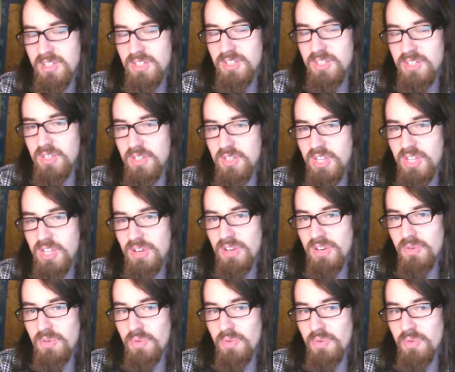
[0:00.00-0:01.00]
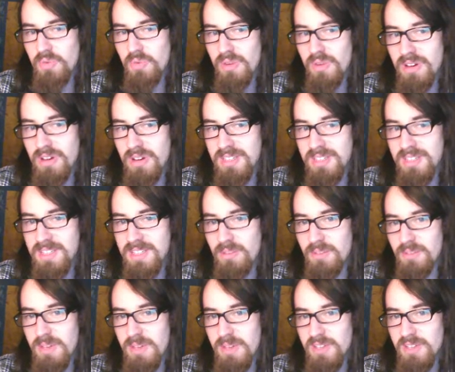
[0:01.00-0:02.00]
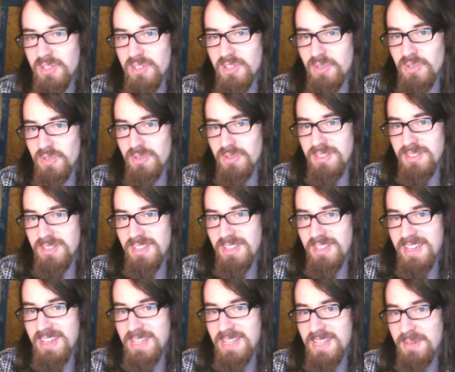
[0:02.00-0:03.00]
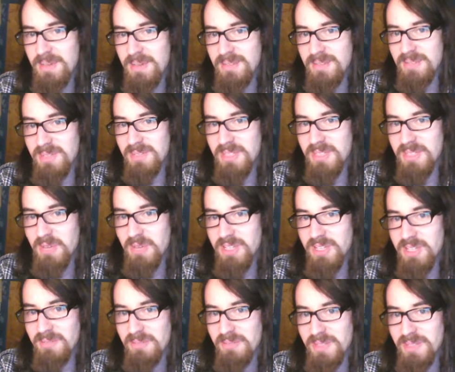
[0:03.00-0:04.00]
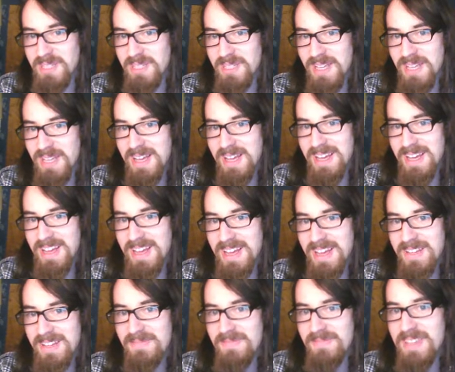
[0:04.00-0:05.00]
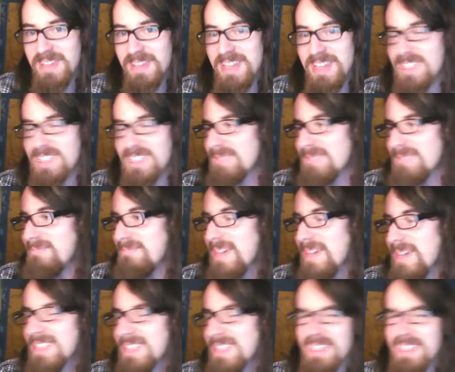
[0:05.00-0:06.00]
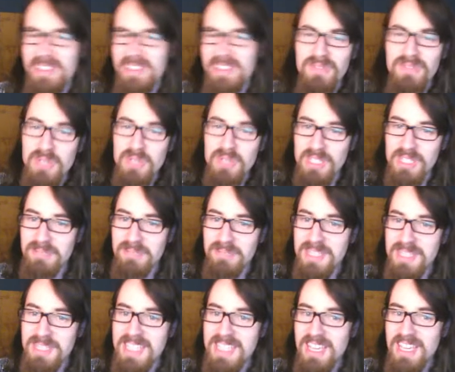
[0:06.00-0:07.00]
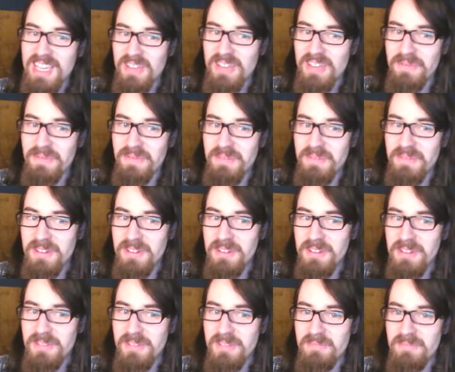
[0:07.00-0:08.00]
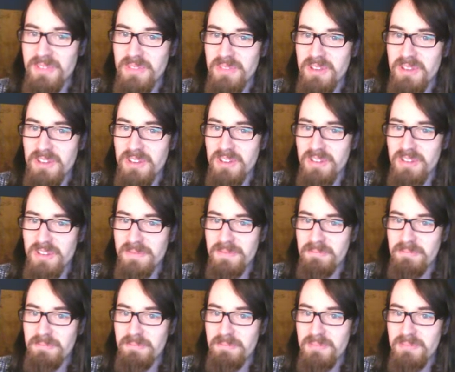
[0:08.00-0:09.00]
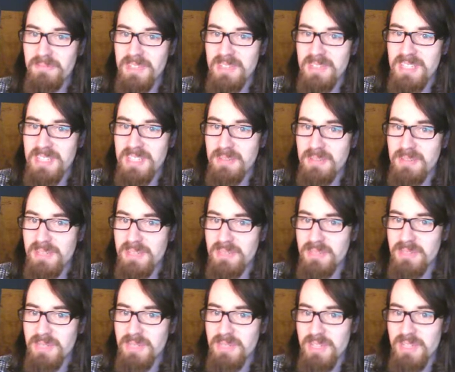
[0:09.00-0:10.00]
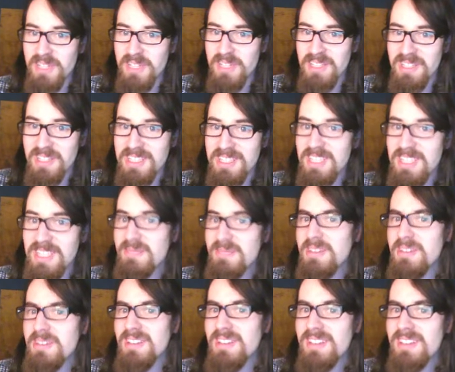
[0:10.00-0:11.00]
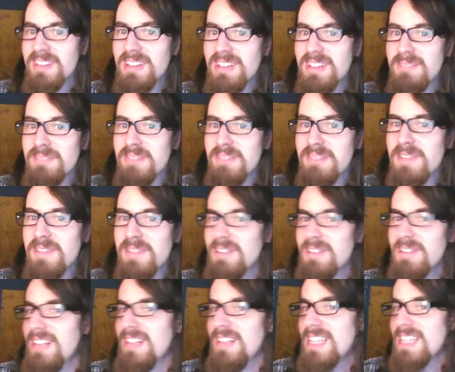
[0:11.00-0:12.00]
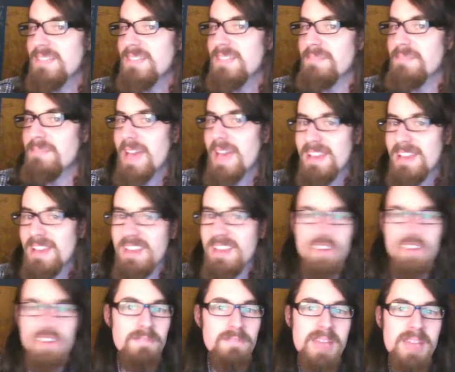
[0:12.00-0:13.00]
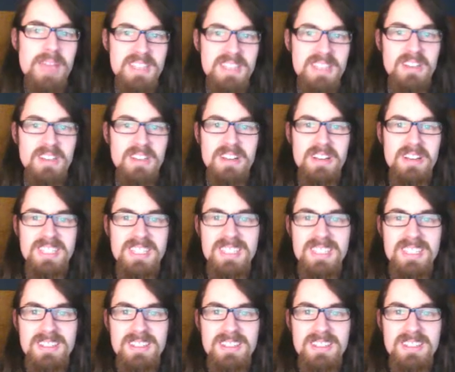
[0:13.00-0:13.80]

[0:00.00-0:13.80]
to show why Soma joined the Asami administration, but it makes the unfortunate mistake of the Asami administration seeming even less of bad guys.